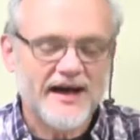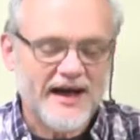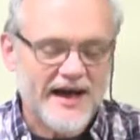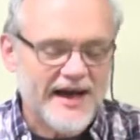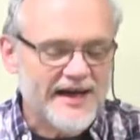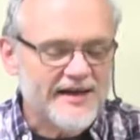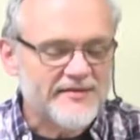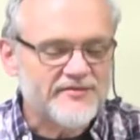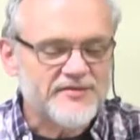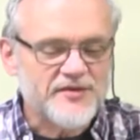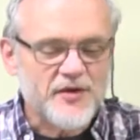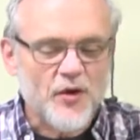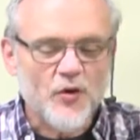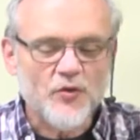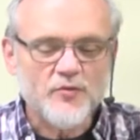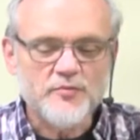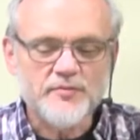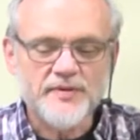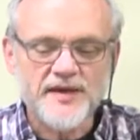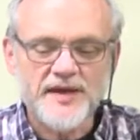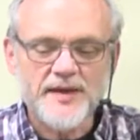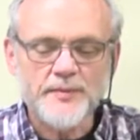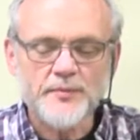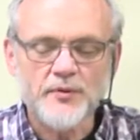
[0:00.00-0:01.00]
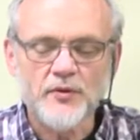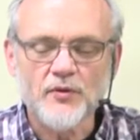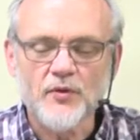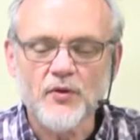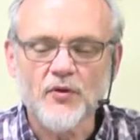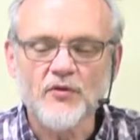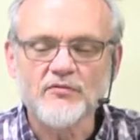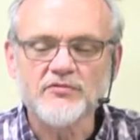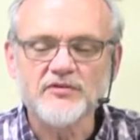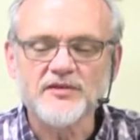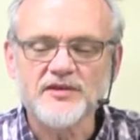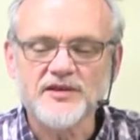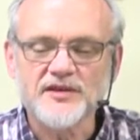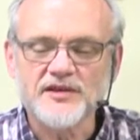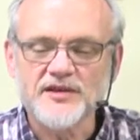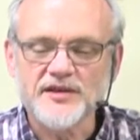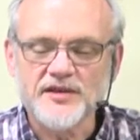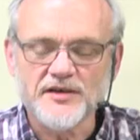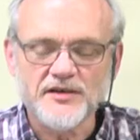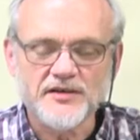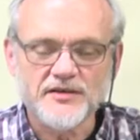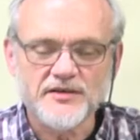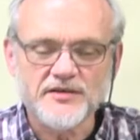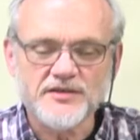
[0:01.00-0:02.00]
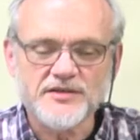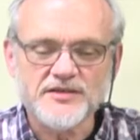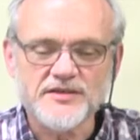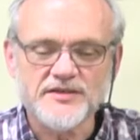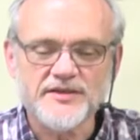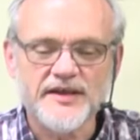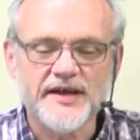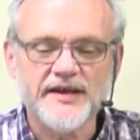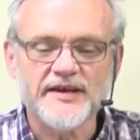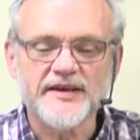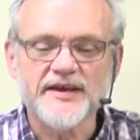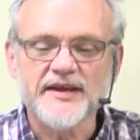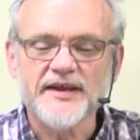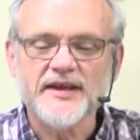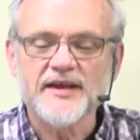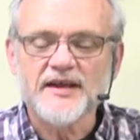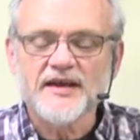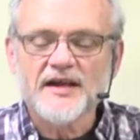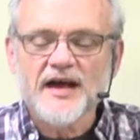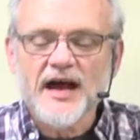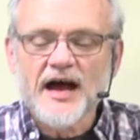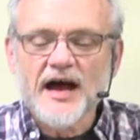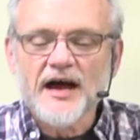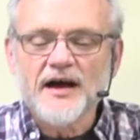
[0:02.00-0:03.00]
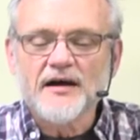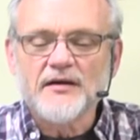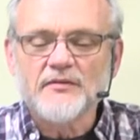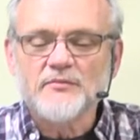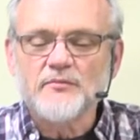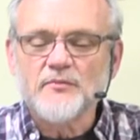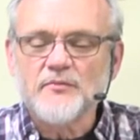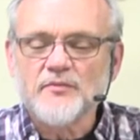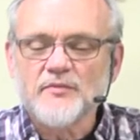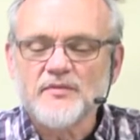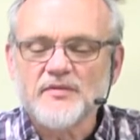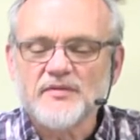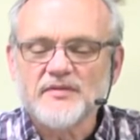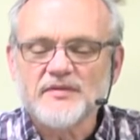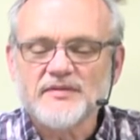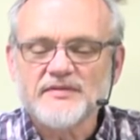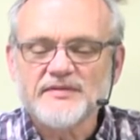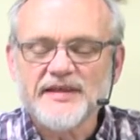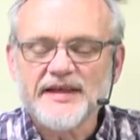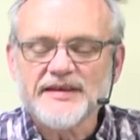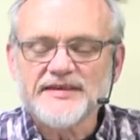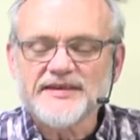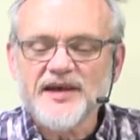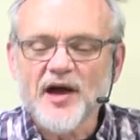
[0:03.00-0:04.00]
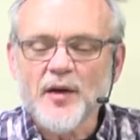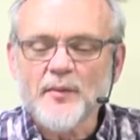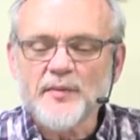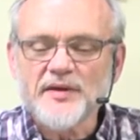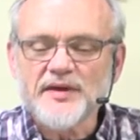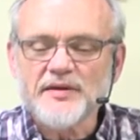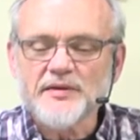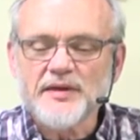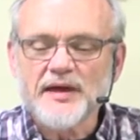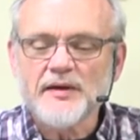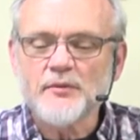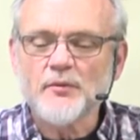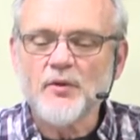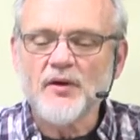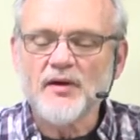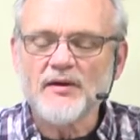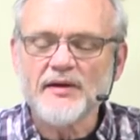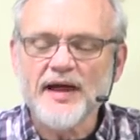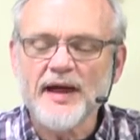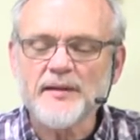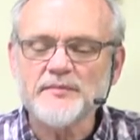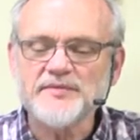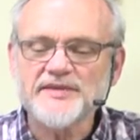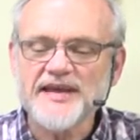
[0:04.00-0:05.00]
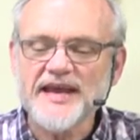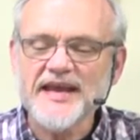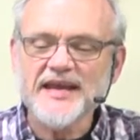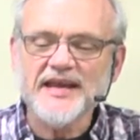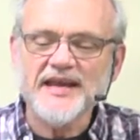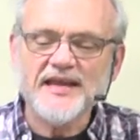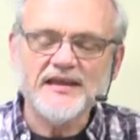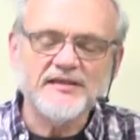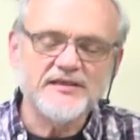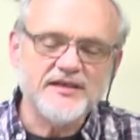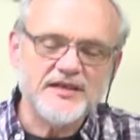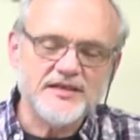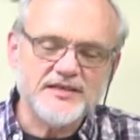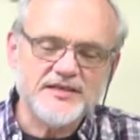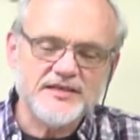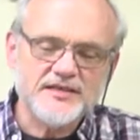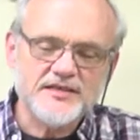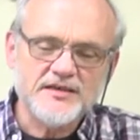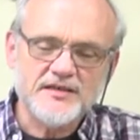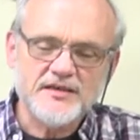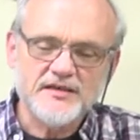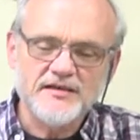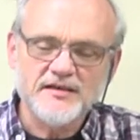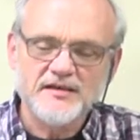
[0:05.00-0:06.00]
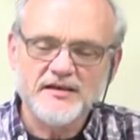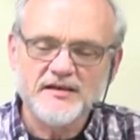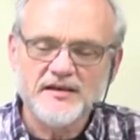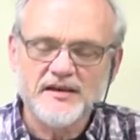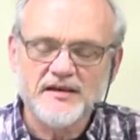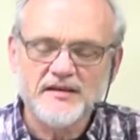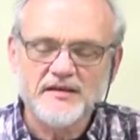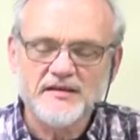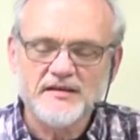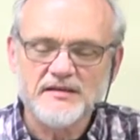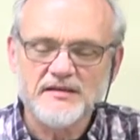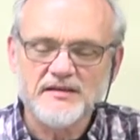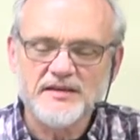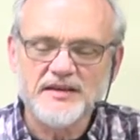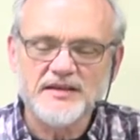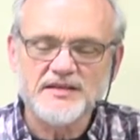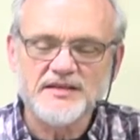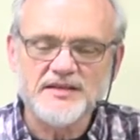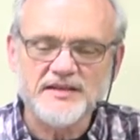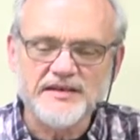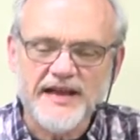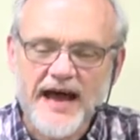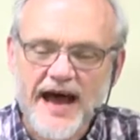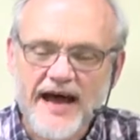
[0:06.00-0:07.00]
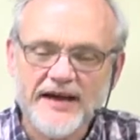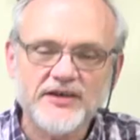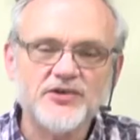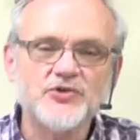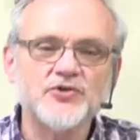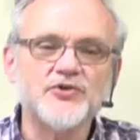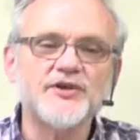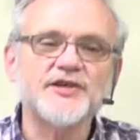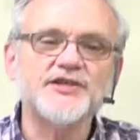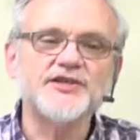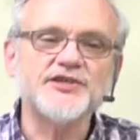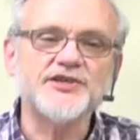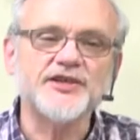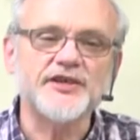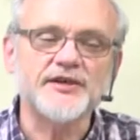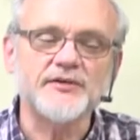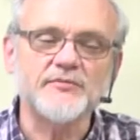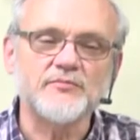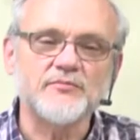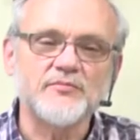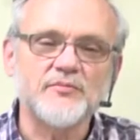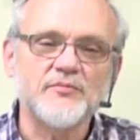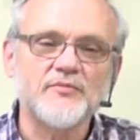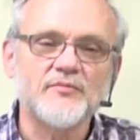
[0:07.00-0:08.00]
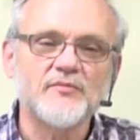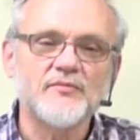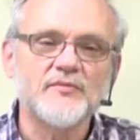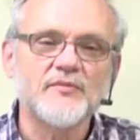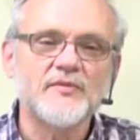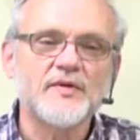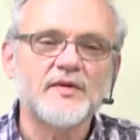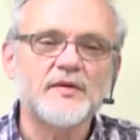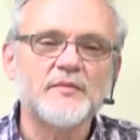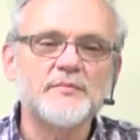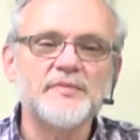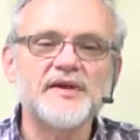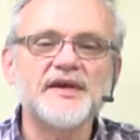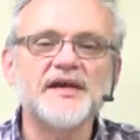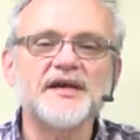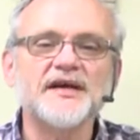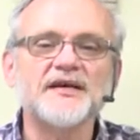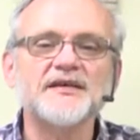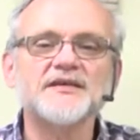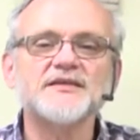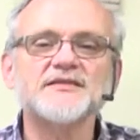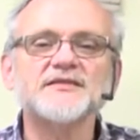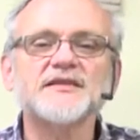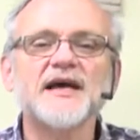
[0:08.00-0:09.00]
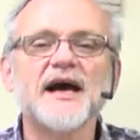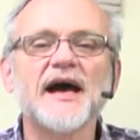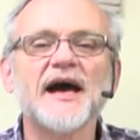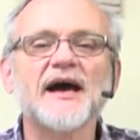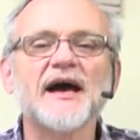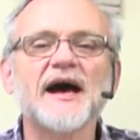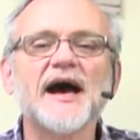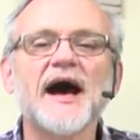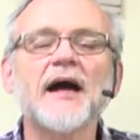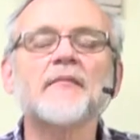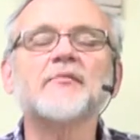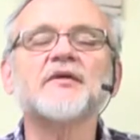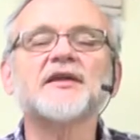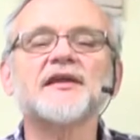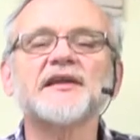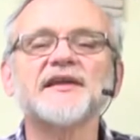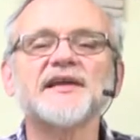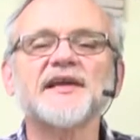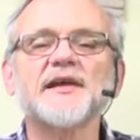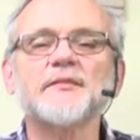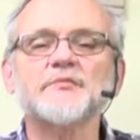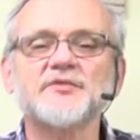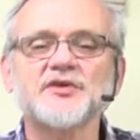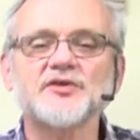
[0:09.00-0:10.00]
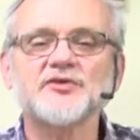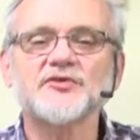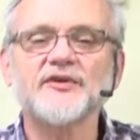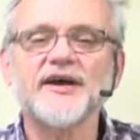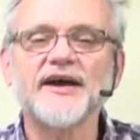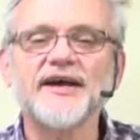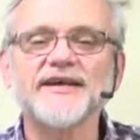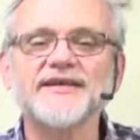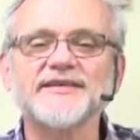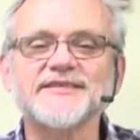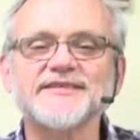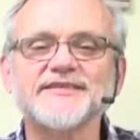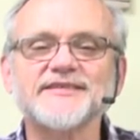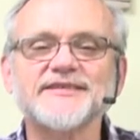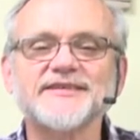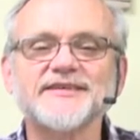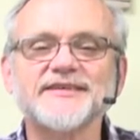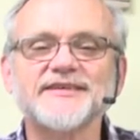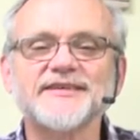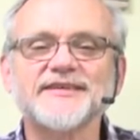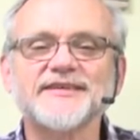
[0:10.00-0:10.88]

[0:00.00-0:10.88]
I have known people over the years that um, they tell me that well, I'm dating this this non-Christian because I'm going to lead them to Christ.